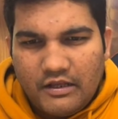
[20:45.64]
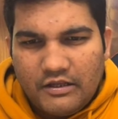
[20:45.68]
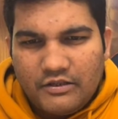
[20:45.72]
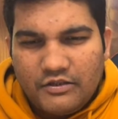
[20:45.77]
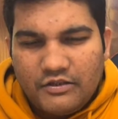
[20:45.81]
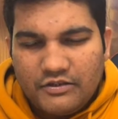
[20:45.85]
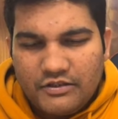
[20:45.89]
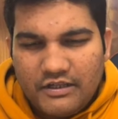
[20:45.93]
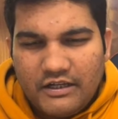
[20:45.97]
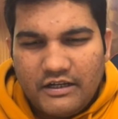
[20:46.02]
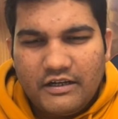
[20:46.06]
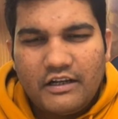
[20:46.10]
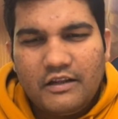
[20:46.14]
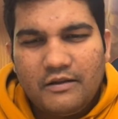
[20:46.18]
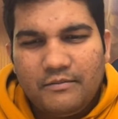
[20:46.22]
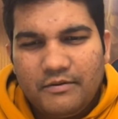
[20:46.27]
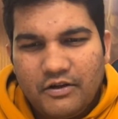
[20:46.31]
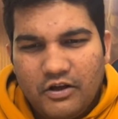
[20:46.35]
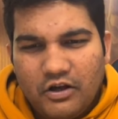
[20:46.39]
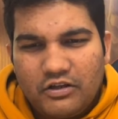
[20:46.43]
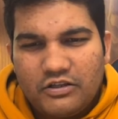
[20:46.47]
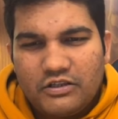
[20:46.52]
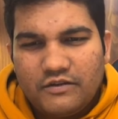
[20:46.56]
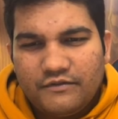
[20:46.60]
so generally
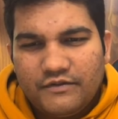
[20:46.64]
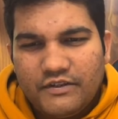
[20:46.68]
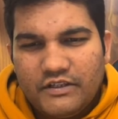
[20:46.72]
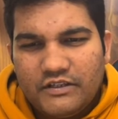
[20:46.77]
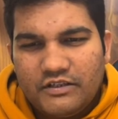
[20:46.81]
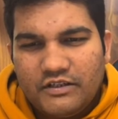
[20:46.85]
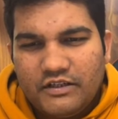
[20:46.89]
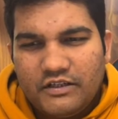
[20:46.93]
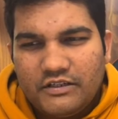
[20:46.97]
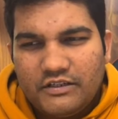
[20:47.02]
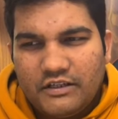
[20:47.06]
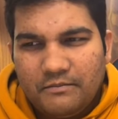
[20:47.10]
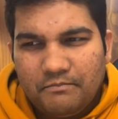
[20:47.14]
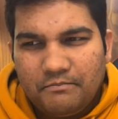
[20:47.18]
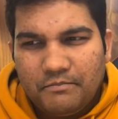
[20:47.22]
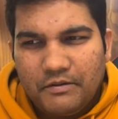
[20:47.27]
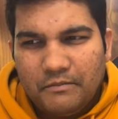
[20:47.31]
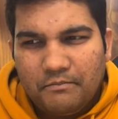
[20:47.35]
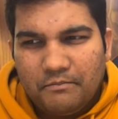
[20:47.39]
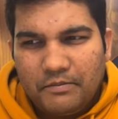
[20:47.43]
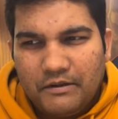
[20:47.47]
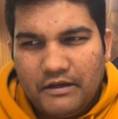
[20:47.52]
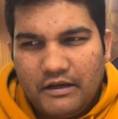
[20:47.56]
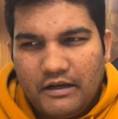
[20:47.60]
because of this reason
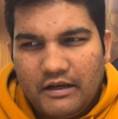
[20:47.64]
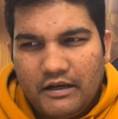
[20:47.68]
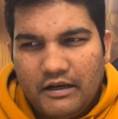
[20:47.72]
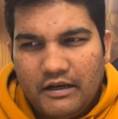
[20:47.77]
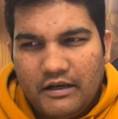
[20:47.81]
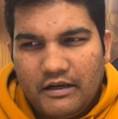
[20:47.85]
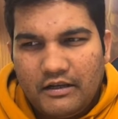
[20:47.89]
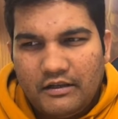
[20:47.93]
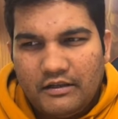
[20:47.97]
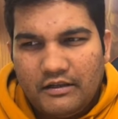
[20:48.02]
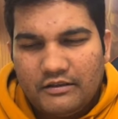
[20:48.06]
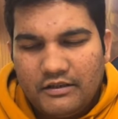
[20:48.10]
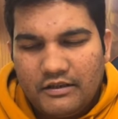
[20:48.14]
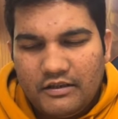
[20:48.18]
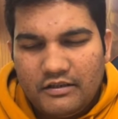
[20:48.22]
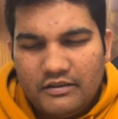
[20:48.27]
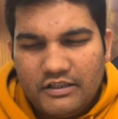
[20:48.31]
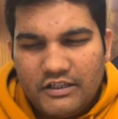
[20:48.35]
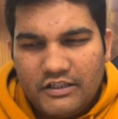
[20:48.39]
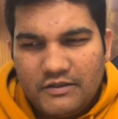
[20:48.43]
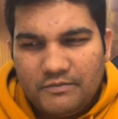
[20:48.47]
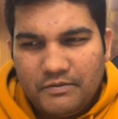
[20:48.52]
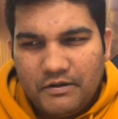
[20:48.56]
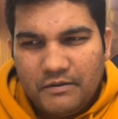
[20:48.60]
people th
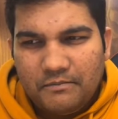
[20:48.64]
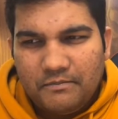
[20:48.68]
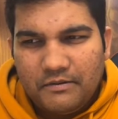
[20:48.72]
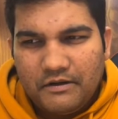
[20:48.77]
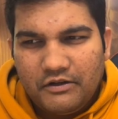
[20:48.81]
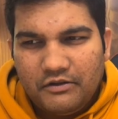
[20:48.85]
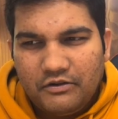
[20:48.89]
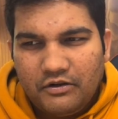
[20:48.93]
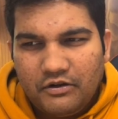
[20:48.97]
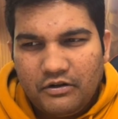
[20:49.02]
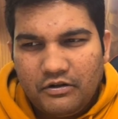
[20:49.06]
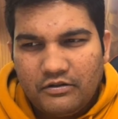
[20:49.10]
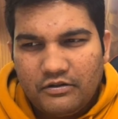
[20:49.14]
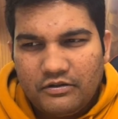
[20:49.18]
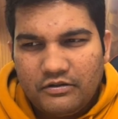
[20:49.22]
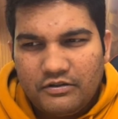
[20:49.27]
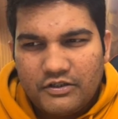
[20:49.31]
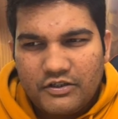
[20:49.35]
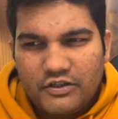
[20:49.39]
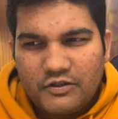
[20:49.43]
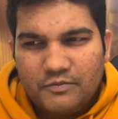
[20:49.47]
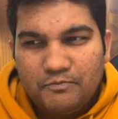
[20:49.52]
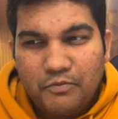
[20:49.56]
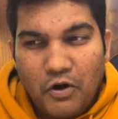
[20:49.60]
these people you know
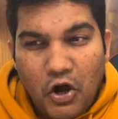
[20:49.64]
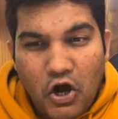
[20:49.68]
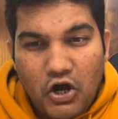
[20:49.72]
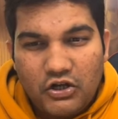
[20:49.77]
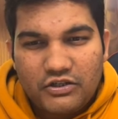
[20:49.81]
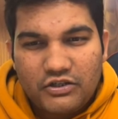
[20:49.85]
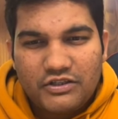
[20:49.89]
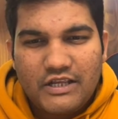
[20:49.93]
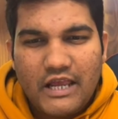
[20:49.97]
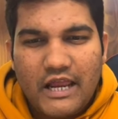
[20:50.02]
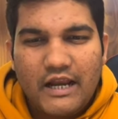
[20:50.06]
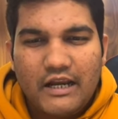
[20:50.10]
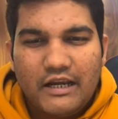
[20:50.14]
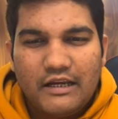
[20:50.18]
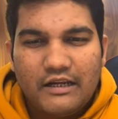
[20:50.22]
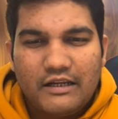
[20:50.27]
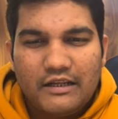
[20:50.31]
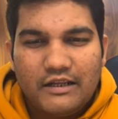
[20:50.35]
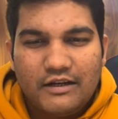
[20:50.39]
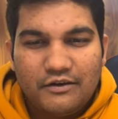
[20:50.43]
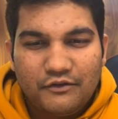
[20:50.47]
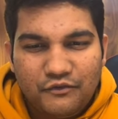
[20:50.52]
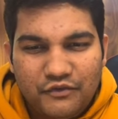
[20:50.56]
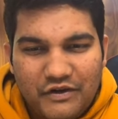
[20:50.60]
just pause and
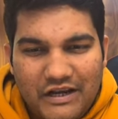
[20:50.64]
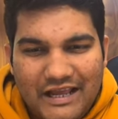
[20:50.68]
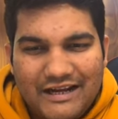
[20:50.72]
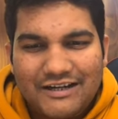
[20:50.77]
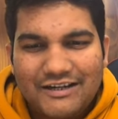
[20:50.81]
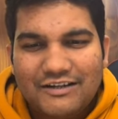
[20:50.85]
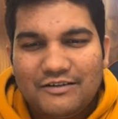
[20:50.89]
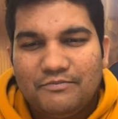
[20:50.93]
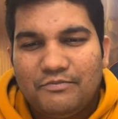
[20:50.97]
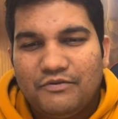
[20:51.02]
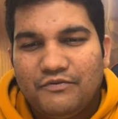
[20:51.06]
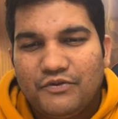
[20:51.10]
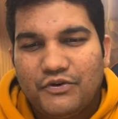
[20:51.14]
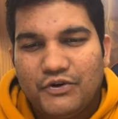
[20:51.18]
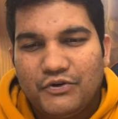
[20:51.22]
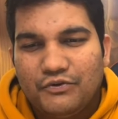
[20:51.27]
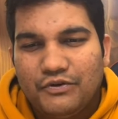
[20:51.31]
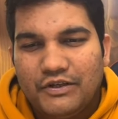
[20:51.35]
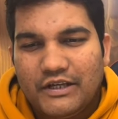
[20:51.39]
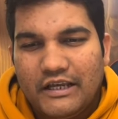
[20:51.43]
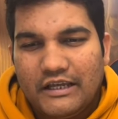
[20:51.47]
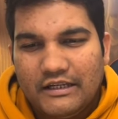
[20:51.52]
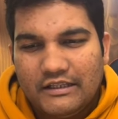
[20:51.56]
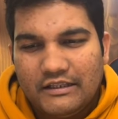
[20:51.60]
reflect before
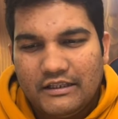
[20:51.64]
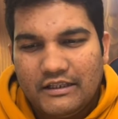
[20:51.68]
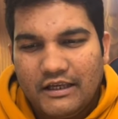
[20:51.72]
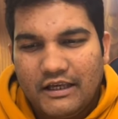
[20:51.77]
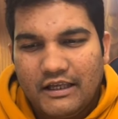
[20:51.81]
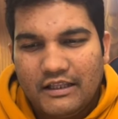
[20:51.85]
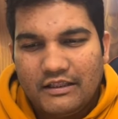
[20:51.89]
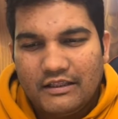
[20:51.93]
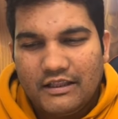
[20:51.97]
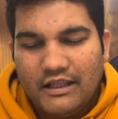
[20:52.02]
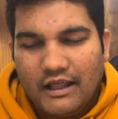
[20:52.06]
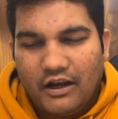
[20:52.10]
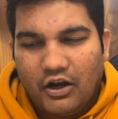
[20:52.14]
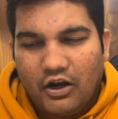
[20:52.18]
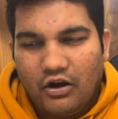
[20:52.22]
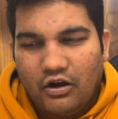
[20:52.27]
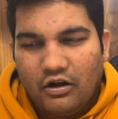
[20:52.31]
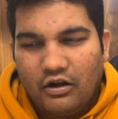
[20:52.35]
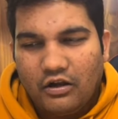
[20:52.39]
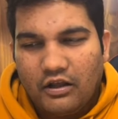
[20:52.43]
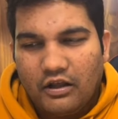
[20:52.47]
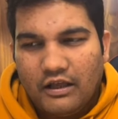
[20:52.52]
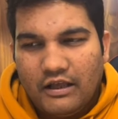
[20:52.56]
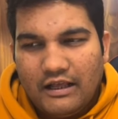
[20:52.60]
doing anything and they are
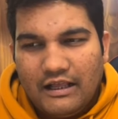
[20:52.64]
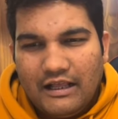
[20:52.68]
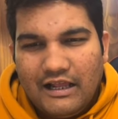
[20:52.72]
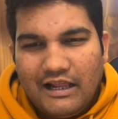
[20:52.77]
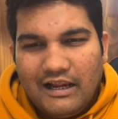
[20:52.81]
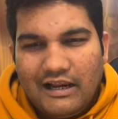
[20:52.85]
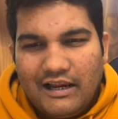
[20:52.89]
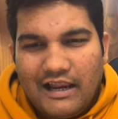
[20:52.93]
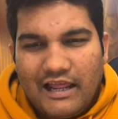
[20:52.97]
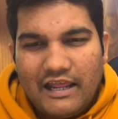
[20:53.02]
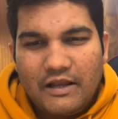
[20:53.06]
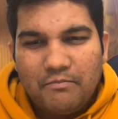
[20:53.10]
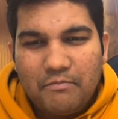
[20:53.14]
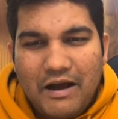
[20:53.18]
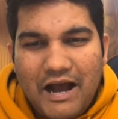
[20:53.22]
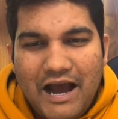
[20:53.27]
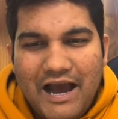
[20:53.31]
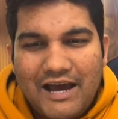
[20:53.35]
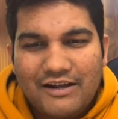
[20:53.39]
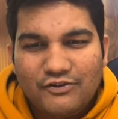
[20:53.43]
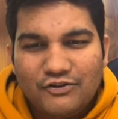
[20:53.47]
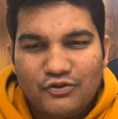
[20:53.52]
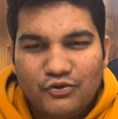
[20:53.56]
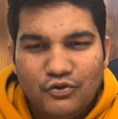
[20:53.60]
not like
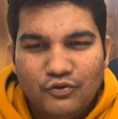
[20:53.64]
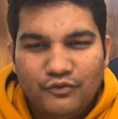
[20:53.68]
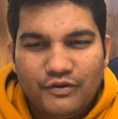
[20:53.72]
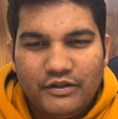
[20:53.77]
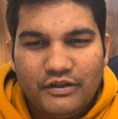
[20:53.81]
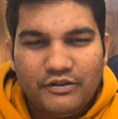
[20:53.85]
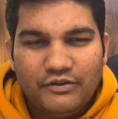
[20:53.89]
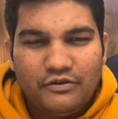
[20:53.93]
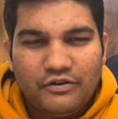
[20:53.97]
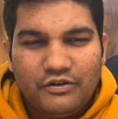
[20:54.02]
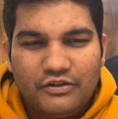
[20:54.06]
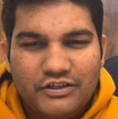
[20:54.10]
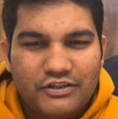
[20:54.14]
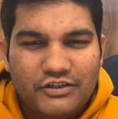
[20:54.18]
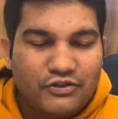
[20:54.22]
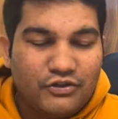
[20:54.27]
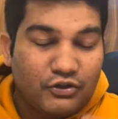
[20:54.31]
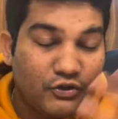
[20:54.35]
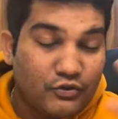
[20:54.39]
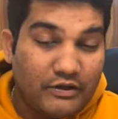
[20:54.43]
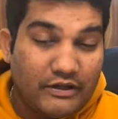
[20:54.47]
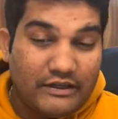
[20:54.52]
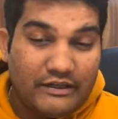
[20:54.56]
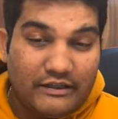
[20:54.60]
mars who will you know just
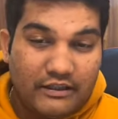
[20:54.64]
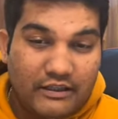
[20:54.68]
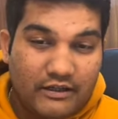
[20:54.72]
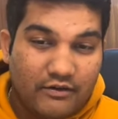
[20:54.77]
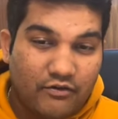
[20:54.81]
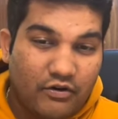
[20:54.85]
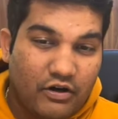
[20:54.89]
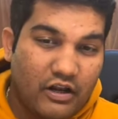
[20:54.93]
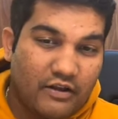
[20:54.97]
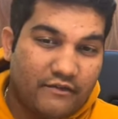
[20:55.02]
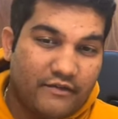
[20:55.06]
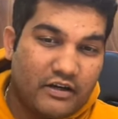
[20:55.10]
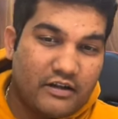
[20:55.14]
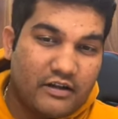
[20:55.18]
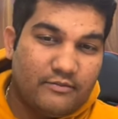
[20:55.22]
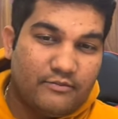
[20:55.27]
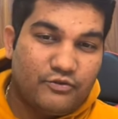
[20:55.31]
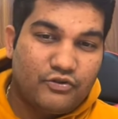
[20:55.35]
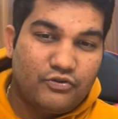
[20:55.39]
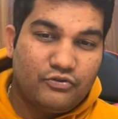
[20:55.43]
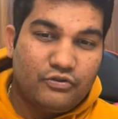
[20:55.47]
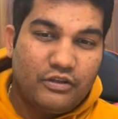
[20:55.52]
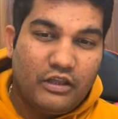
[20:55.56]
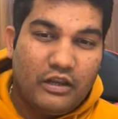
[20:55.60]
do anything whatever
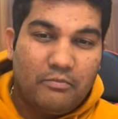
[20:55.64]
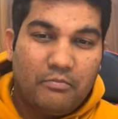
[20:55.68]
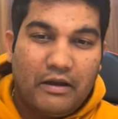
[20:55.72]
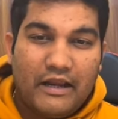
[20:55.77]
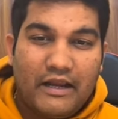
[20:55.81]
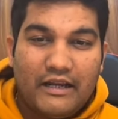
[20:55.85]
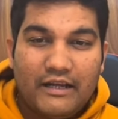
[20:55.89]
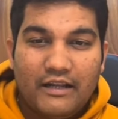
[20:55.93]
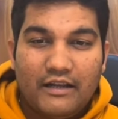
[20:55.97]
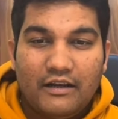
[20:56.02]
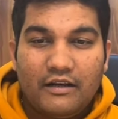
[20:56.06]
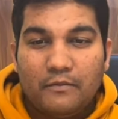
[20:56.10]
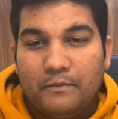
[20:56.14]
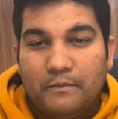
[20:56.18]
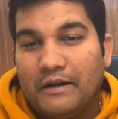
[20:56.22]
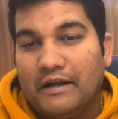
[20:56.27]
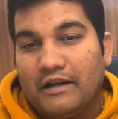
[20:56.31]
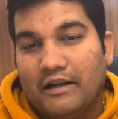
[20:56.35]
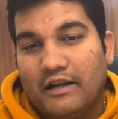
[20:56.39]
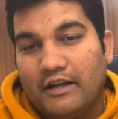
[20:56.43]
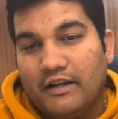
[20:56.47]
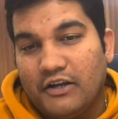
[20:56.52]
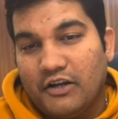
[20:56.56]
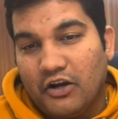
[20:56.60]
comes to their mind and
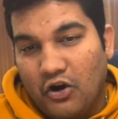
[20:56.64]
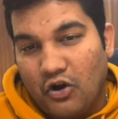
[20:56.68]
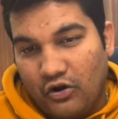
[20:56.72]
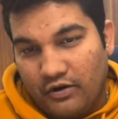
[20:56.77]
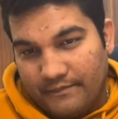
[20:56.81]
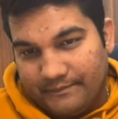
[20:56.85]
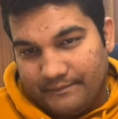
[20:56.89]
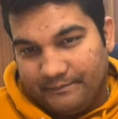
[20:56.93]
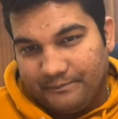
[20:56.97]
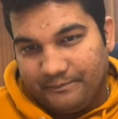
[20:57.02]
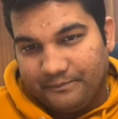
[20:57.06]
repent later on